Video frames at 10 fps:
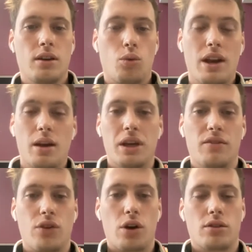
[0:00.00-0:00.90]
when they're being
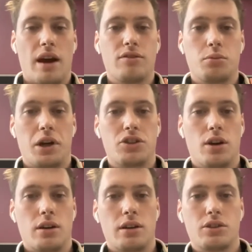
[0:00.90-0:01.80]
photographed by
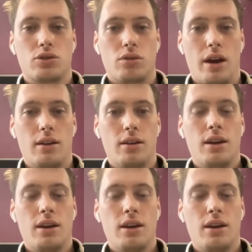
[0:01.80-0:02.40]
journalists, right?